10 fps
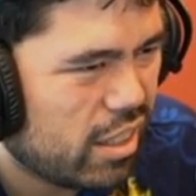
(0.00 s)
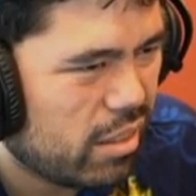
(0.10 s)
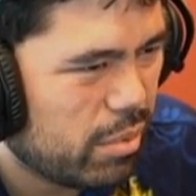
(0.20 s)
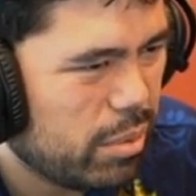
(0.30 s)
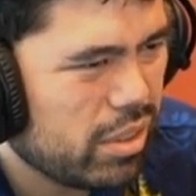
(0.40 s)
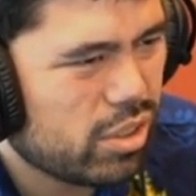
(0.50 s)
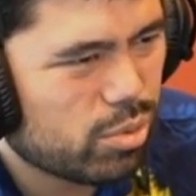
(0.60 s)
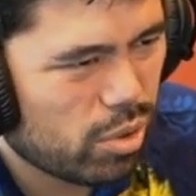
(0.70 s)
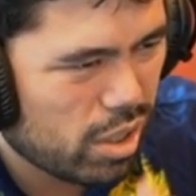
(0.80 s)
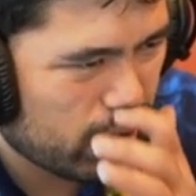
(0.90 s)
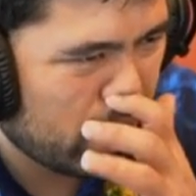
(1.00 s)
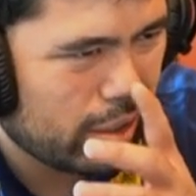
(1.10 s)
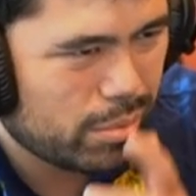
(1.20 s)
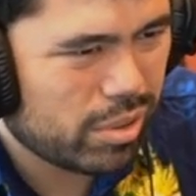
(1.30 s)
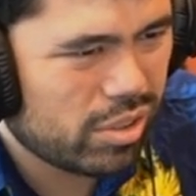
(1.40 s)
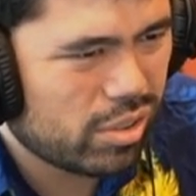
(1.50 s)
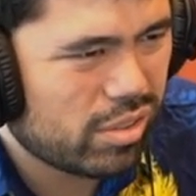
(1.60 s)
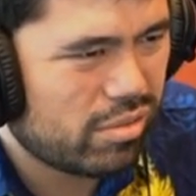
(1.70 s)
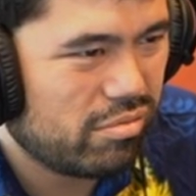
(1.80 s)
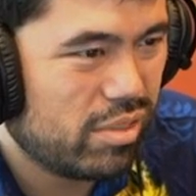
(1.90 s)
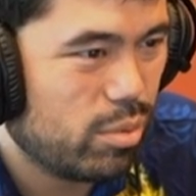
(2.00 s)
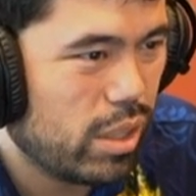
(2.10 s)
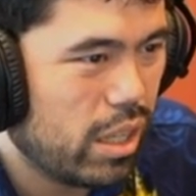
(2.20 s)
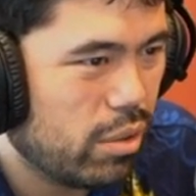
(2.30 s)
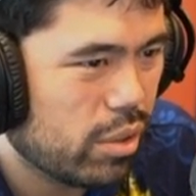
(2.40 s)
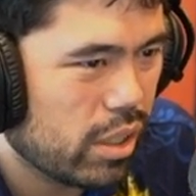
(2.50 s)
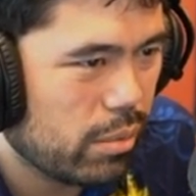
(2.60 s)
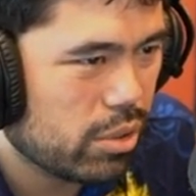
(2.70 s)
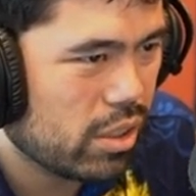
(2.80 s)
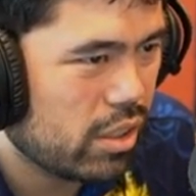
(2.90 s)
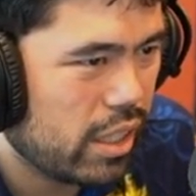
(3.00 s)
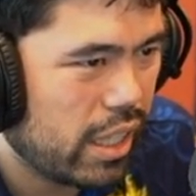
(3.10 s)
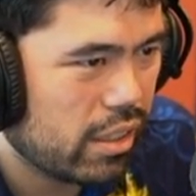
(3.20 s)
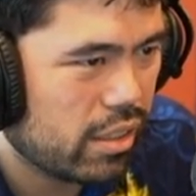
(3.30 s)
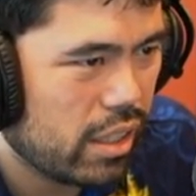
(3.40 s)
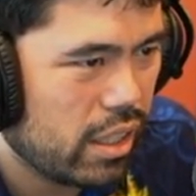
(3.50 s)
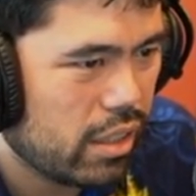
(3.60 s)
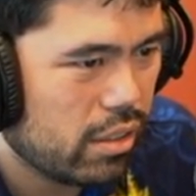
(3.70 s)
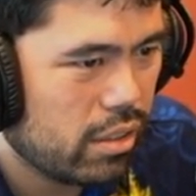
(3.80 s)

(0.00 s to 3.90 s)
Maybe this is wrong what I did, but this looks... Wow, okay, I'm just gonna take and take.